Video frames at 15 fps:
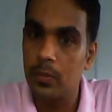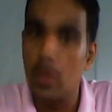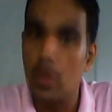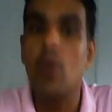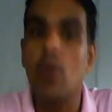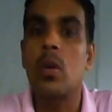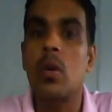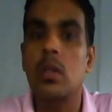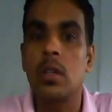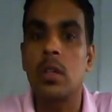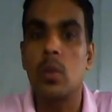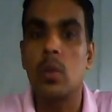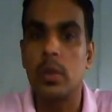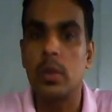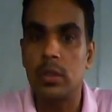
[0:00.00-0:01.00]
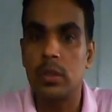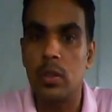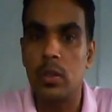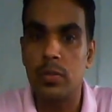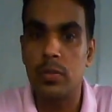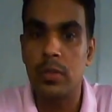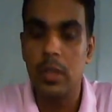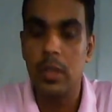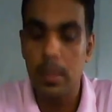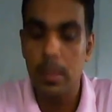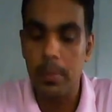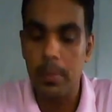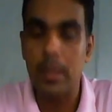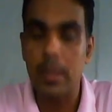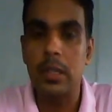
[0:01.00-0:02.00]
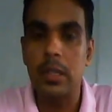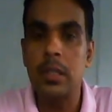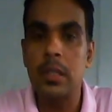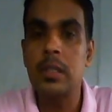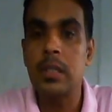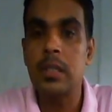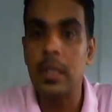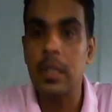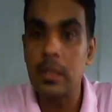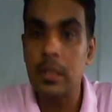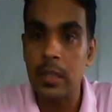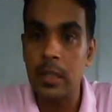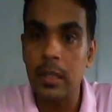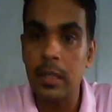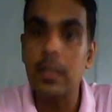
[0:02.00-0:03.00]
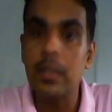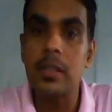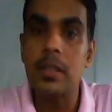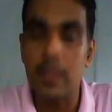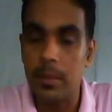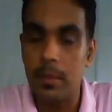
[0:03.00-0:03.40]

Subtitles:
or the cohesion of particles inside a crystal.